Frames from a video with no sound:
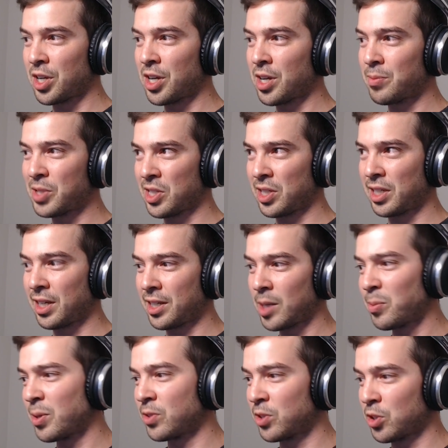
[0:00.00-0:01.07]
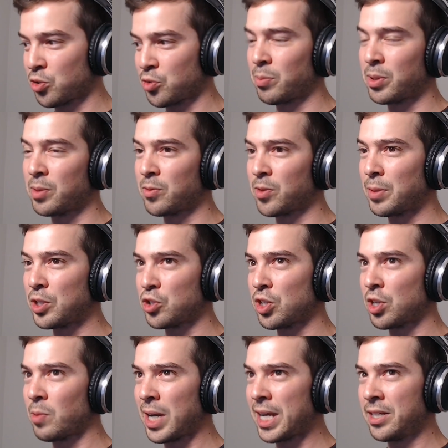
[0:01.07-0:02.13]
time is like I kept having to strip information
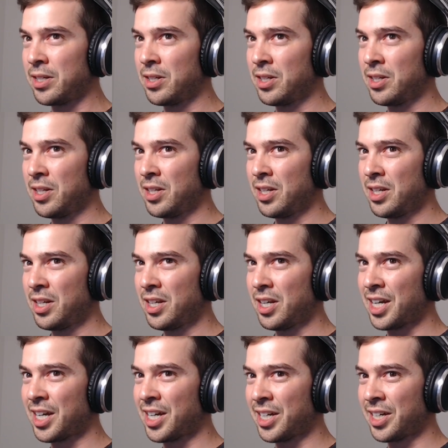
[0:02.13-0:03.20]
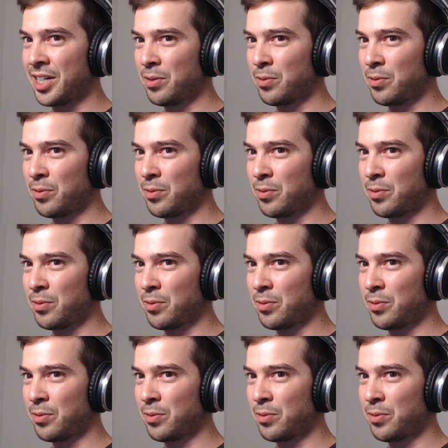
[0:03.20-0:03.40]
away uh, yeah.